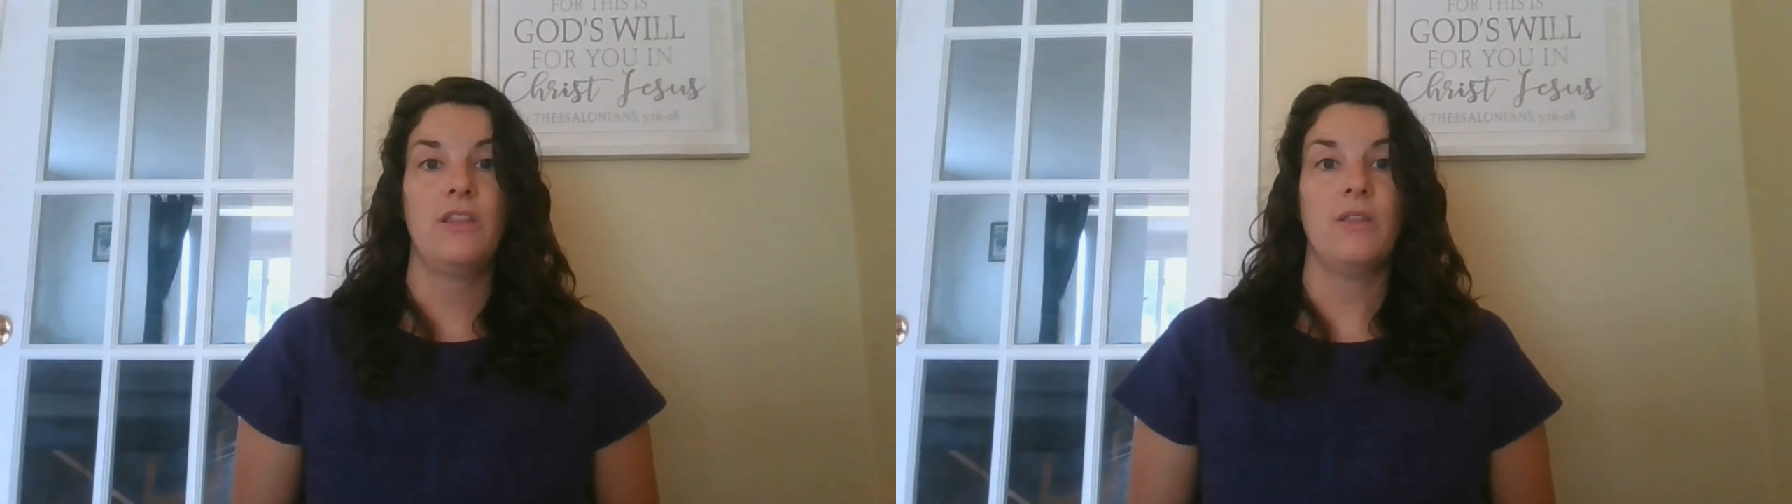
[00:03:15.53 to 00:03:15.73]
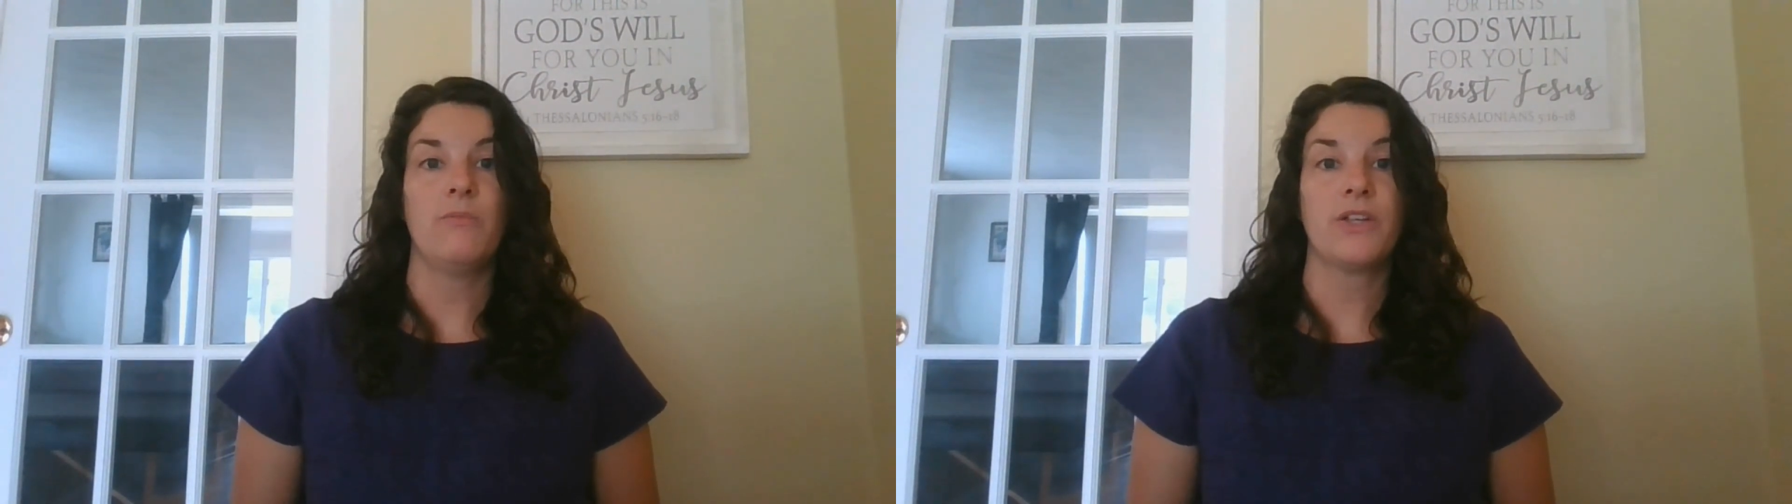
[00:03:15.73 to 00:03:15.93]

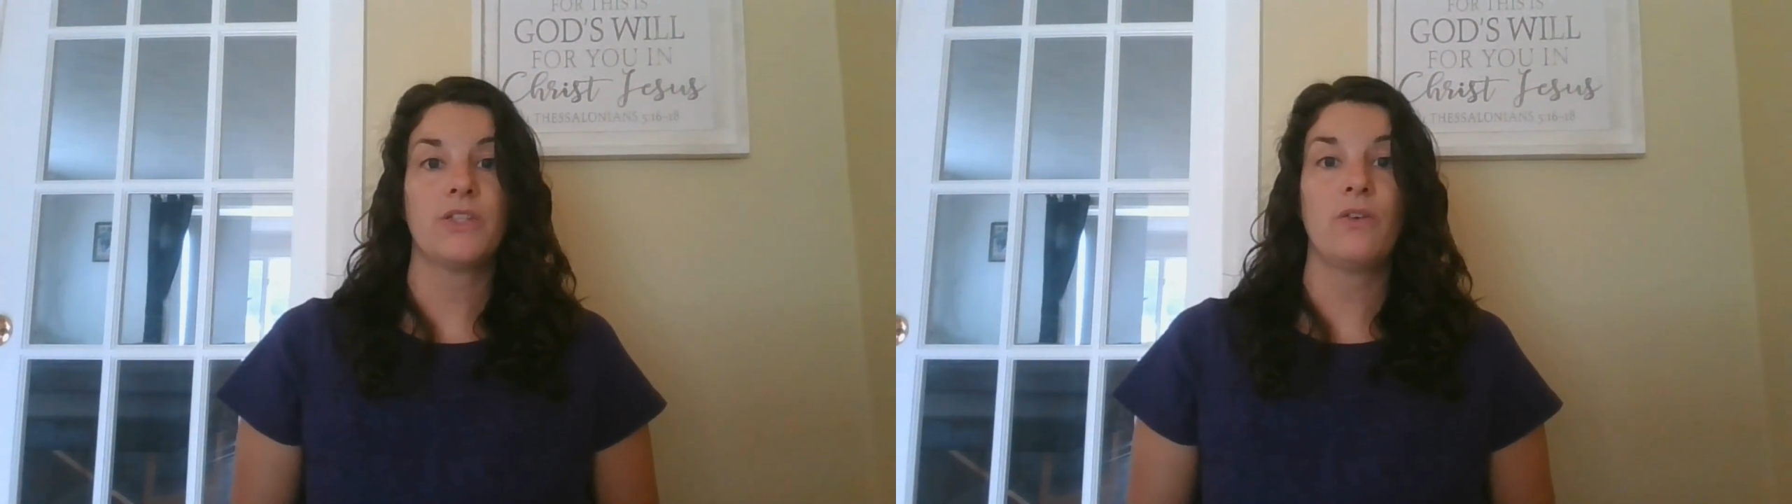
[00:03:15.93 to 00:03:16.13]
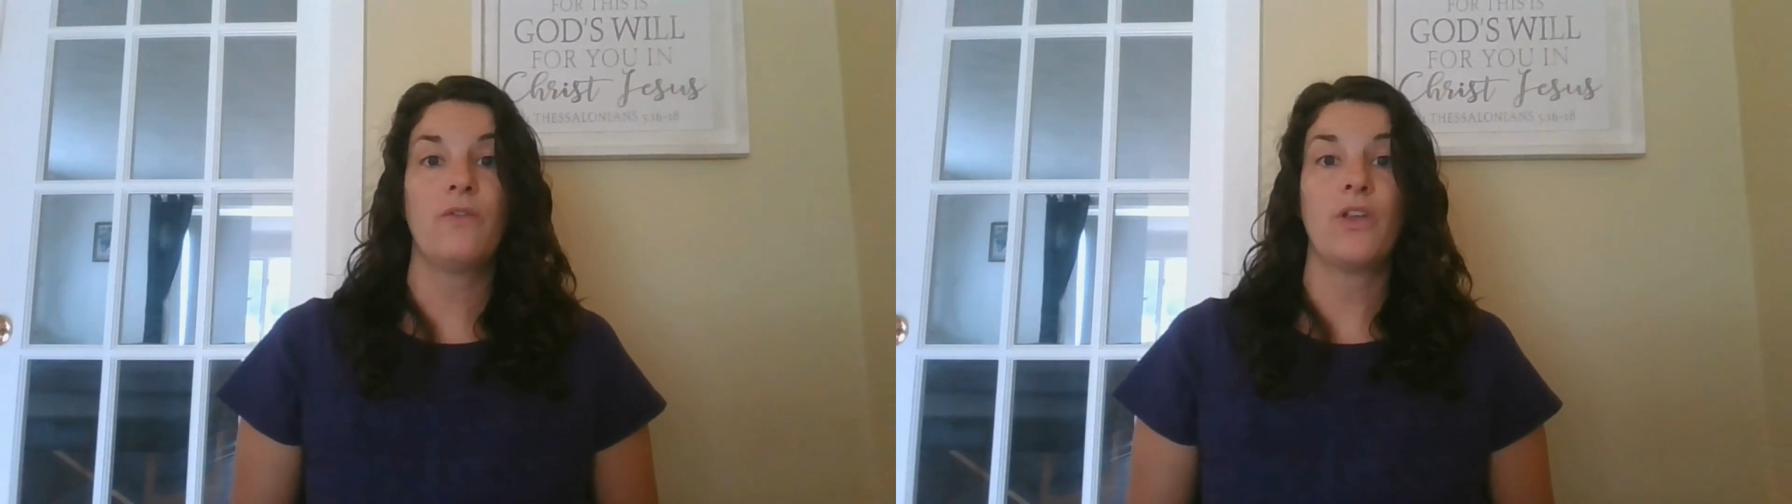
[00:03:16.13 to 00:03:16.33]
the
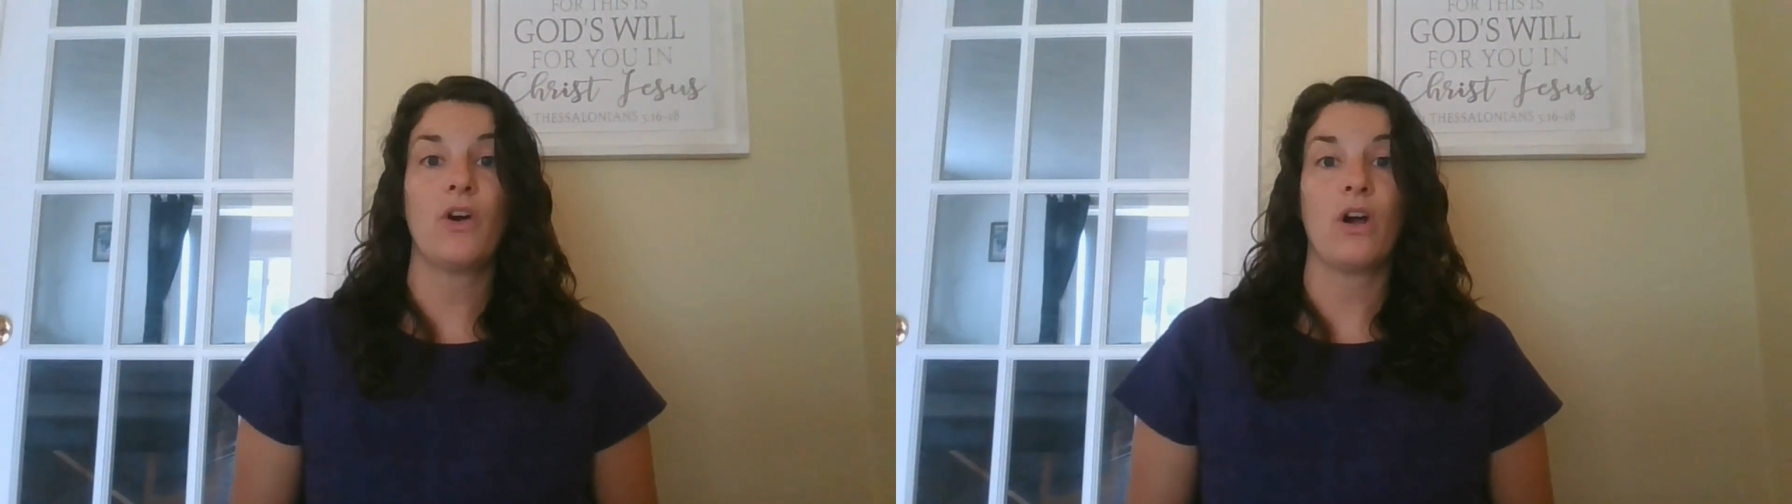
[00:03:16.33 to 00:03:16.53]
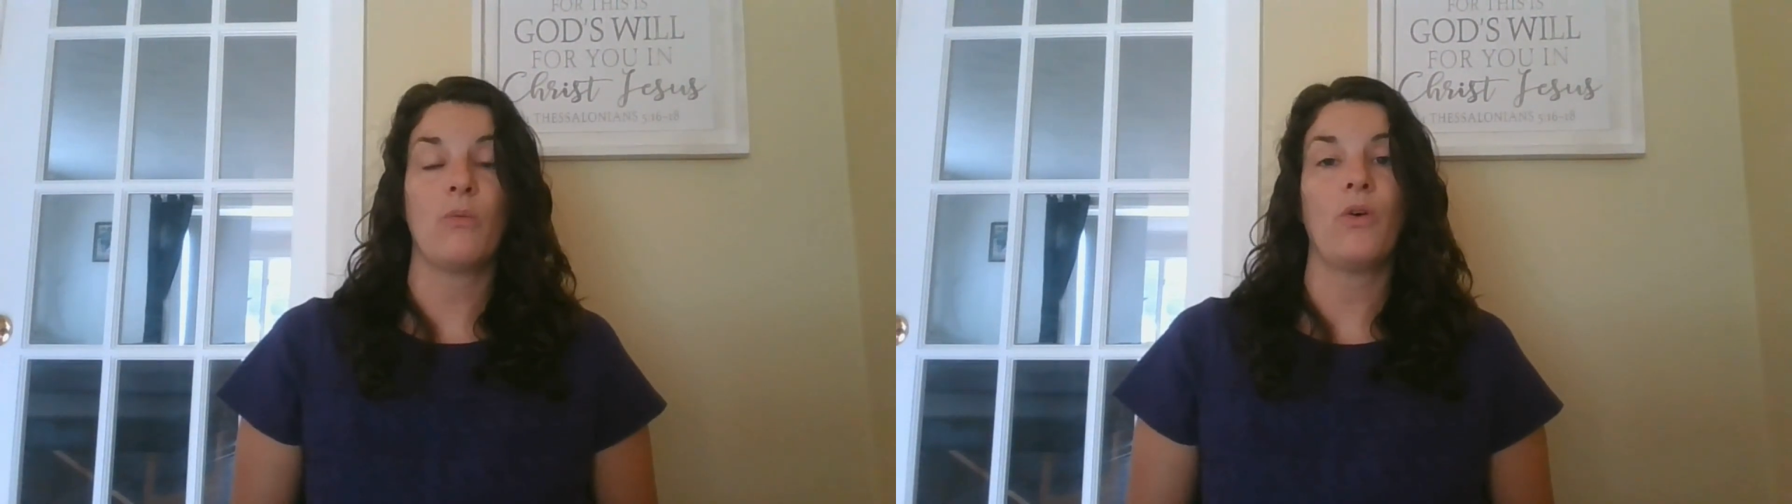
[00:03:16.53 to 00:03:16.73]
muscle of the
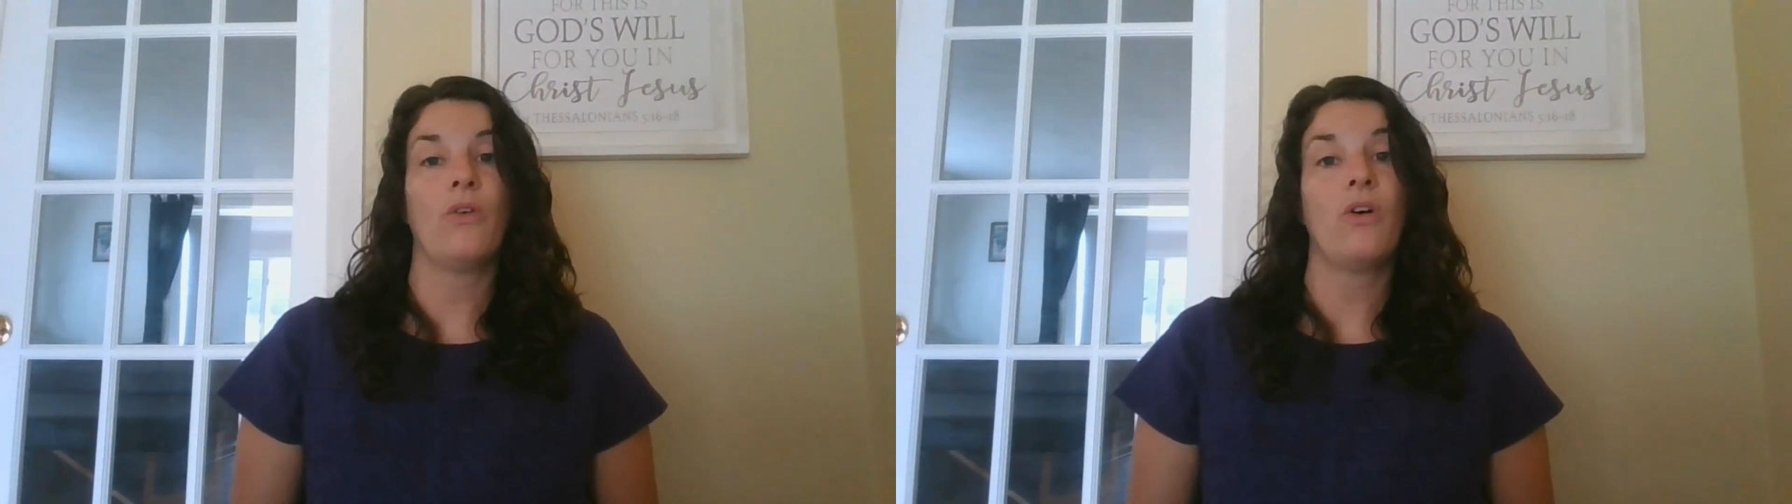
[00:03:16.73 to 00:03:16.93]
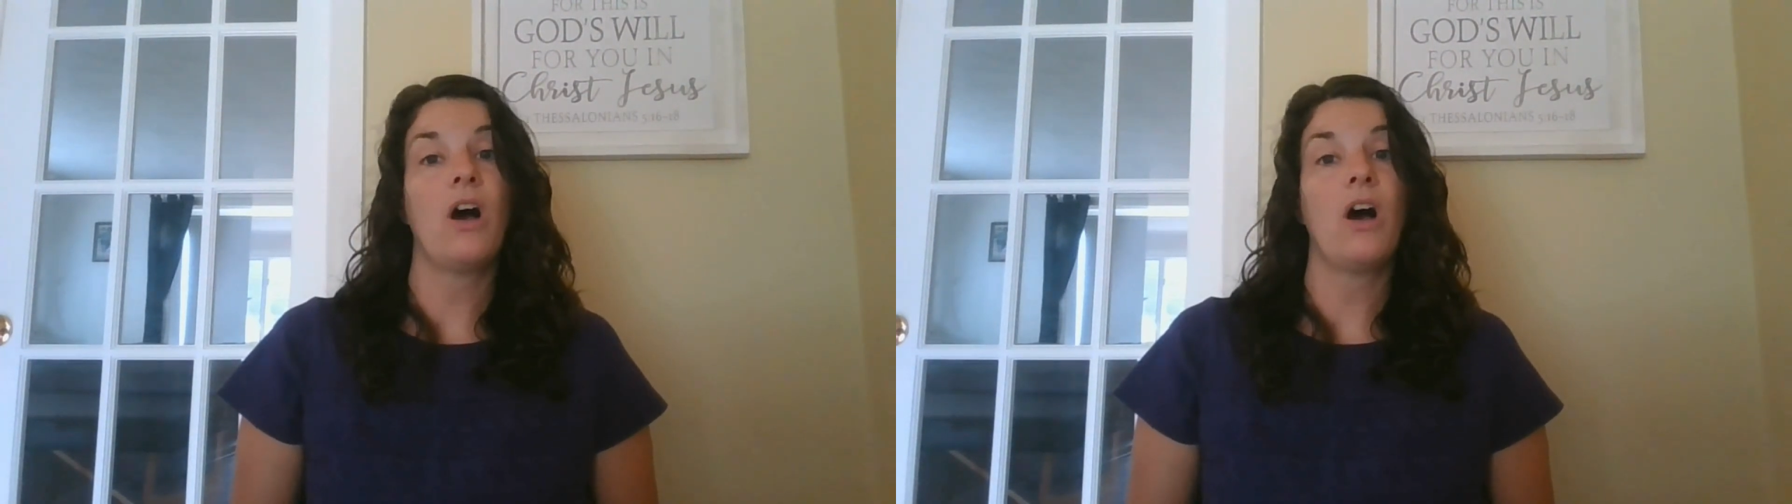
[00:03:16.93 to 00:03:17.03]
arm will